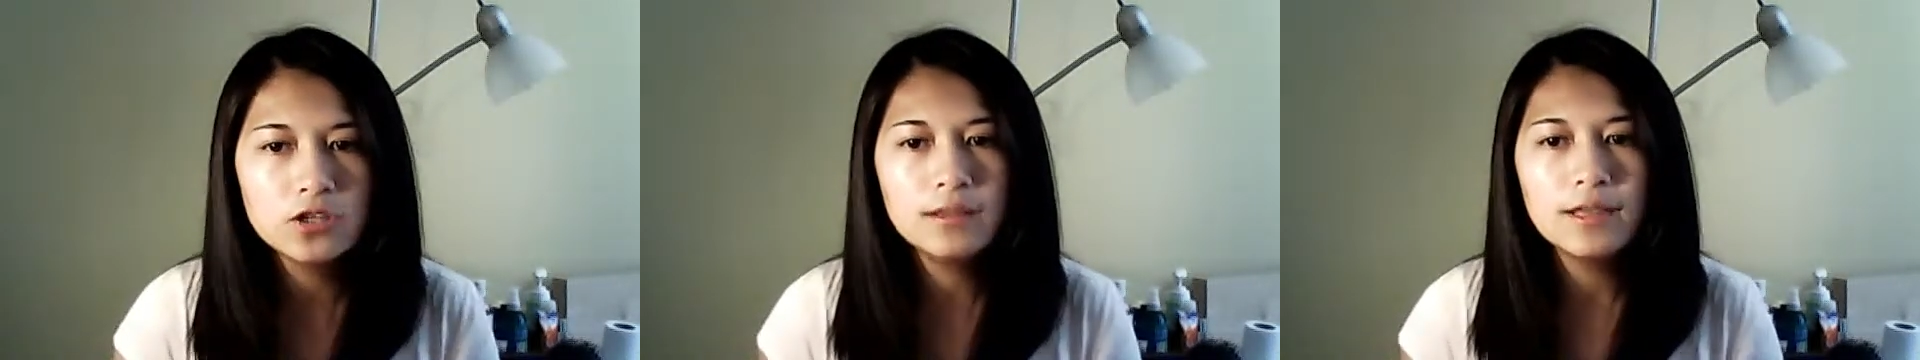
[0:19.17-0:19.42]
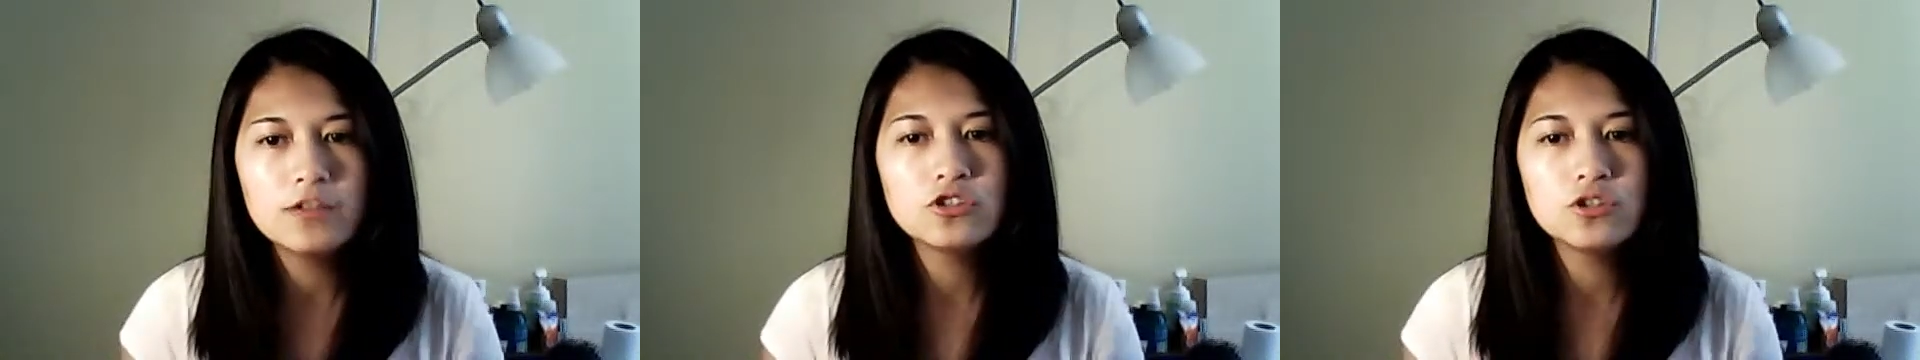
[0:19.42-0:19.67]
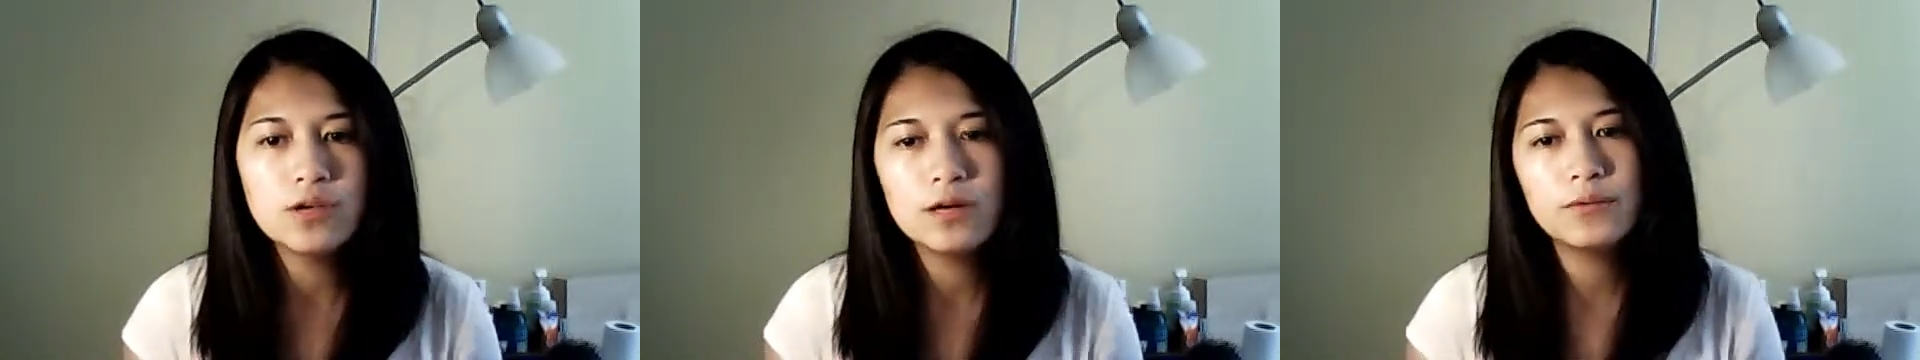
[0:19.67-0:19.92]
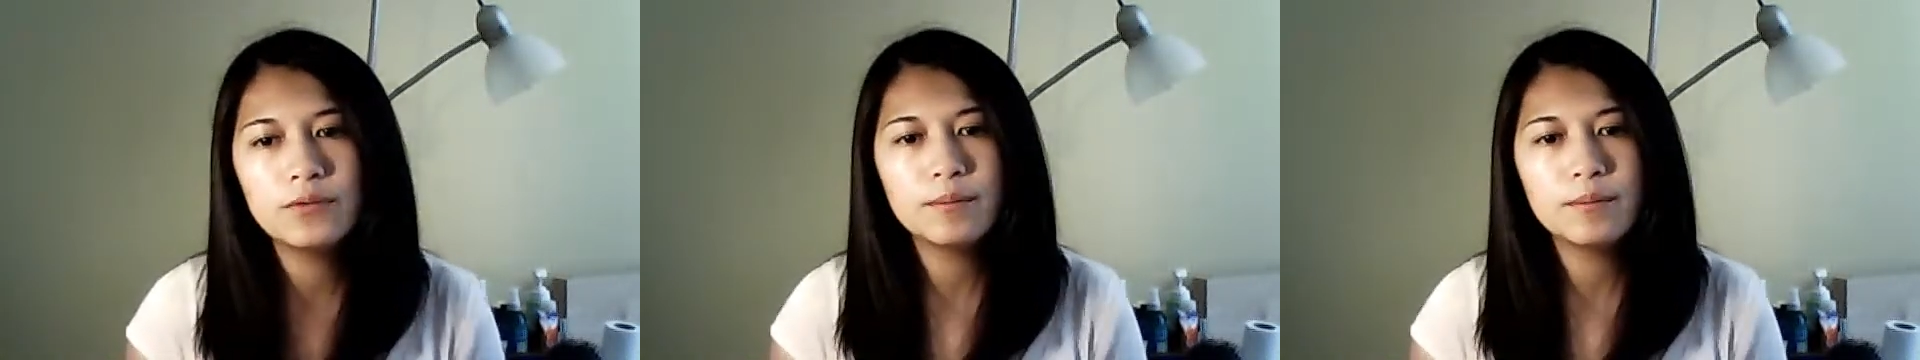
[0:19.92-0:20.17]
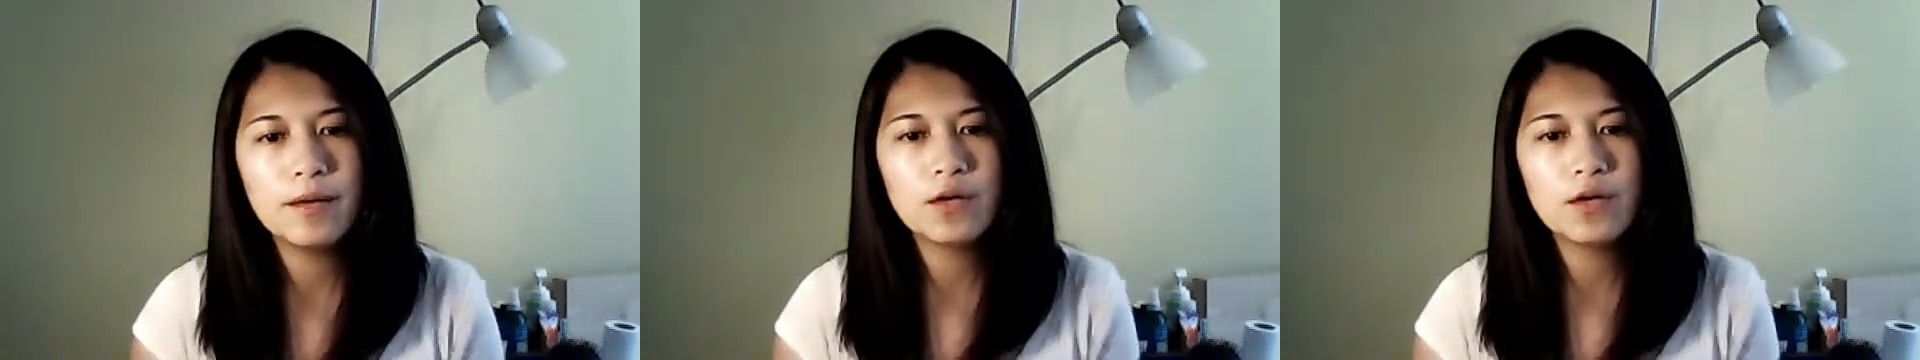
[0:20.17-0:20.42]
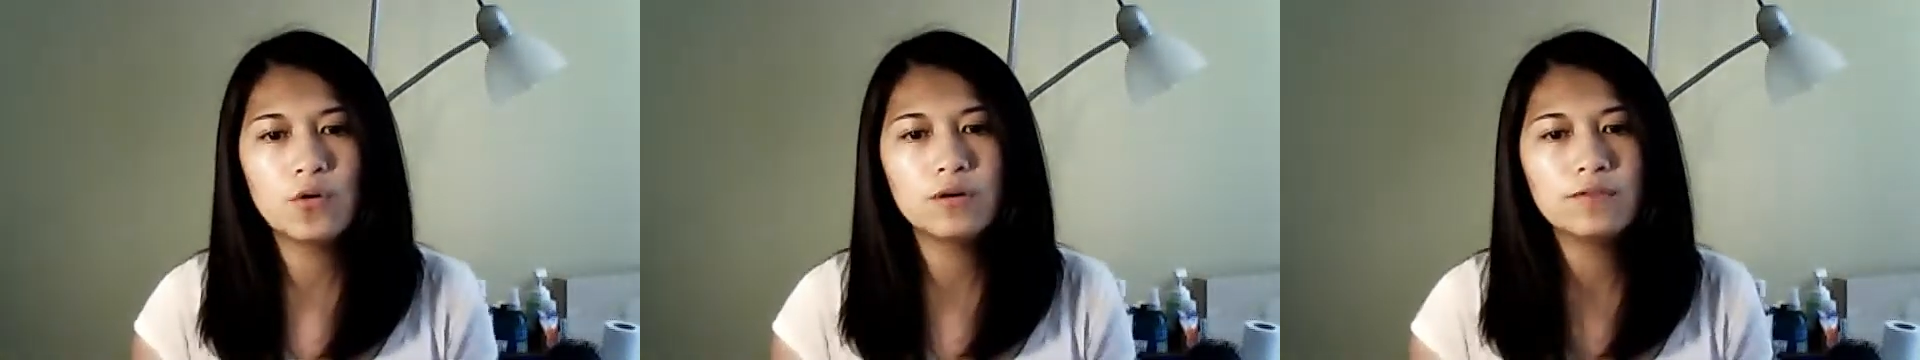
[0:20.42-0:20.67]
then sharing my
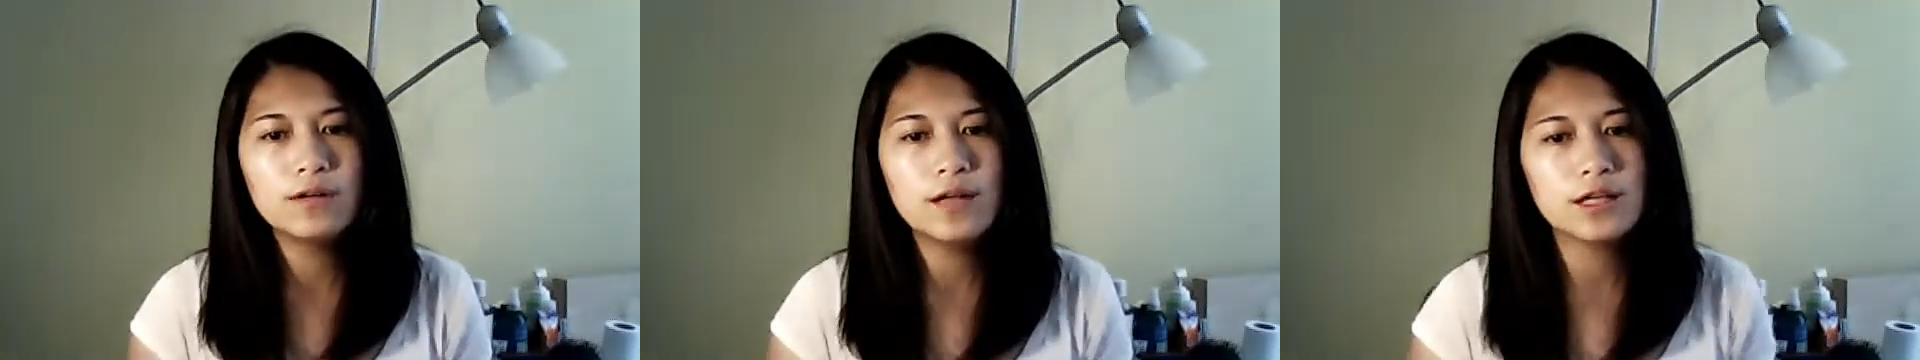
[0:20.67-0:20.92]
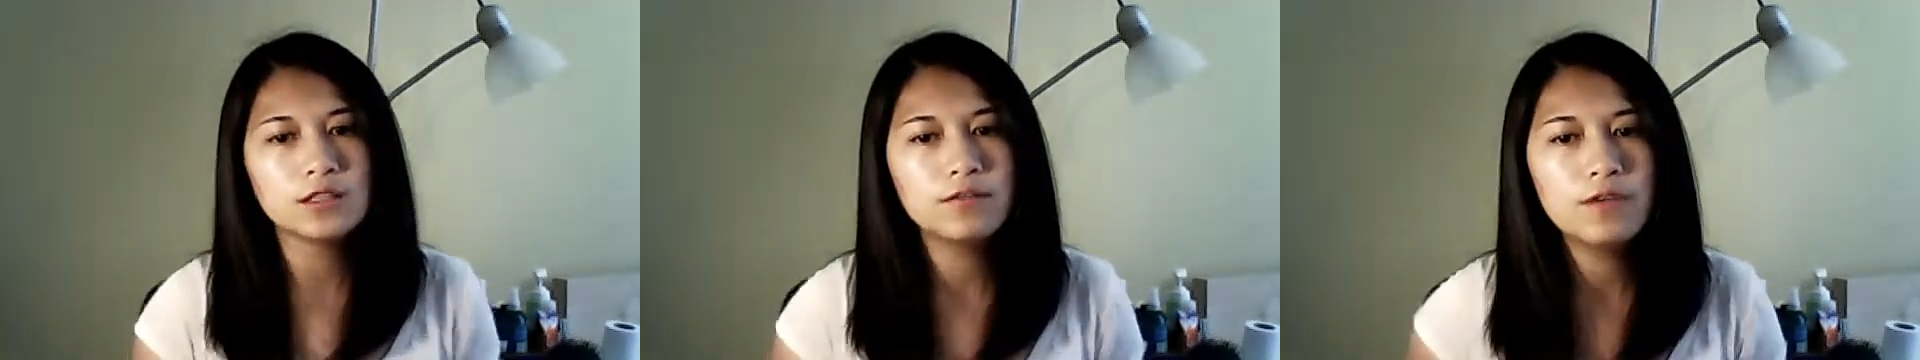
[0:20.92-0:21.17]
core philosophy